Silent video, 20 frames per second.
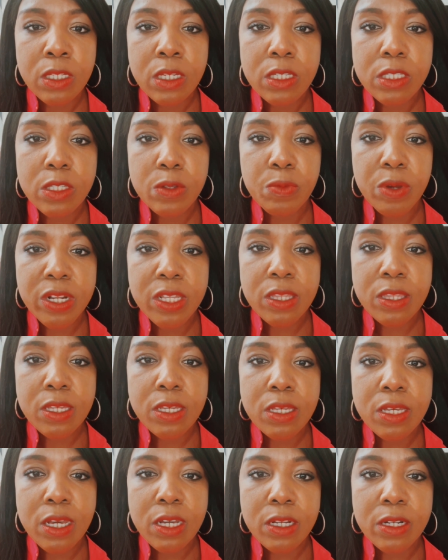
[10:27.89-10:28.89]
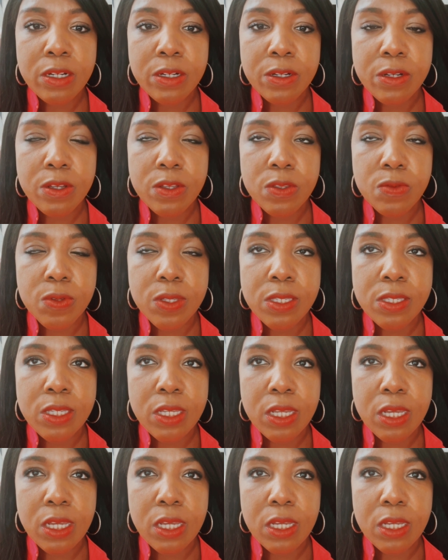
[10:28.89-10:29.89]
So one of the young girls was
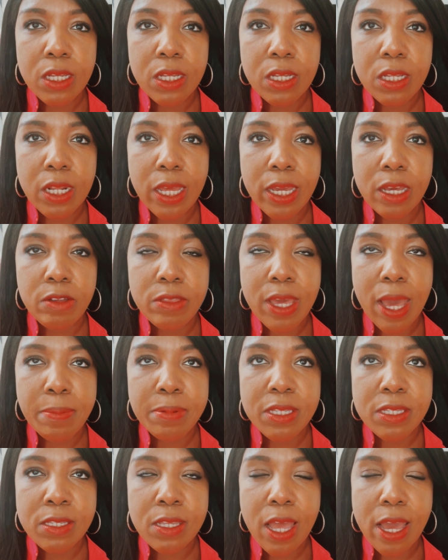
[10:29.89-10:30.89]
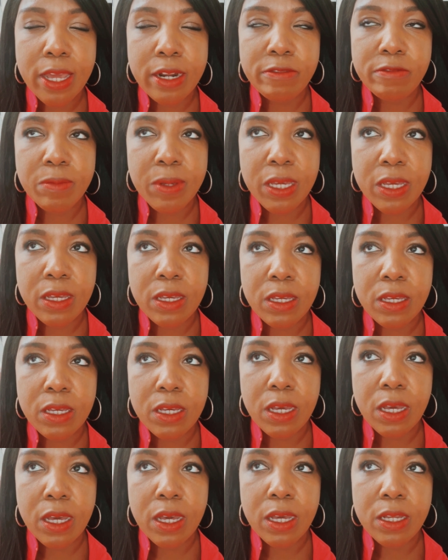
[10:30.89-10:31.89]
sitting like on the opposite side of me,
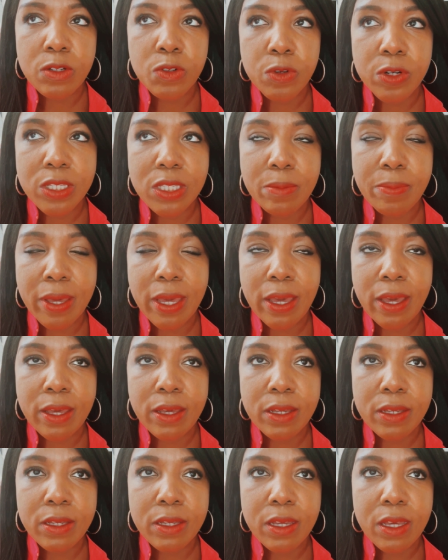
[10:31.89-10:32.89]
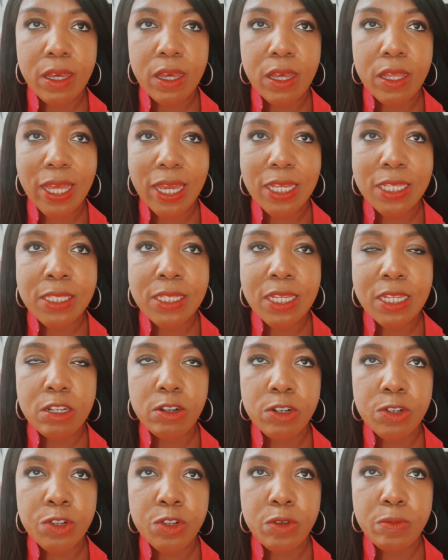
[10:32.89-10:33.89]
uh, towards the back, like a seat
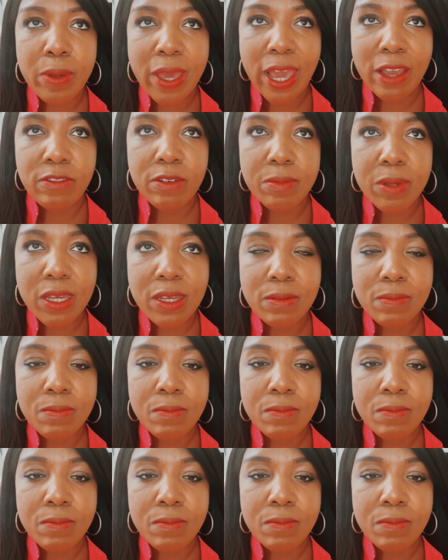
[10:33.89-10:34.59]
or two back from me.